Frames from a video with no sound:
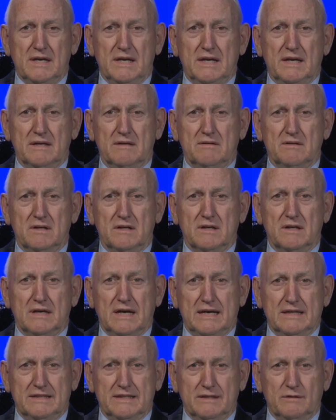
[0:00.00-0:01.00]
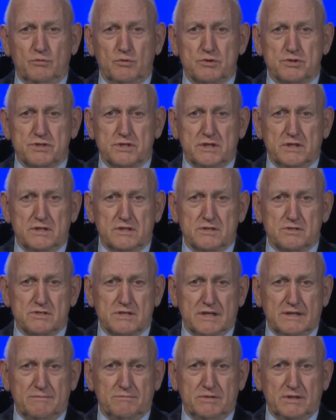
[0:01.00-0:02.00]
And I think we're seeing the
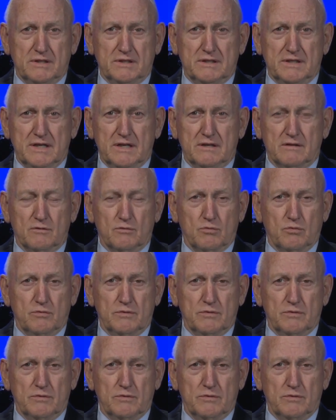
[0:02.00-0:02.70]
same thing now.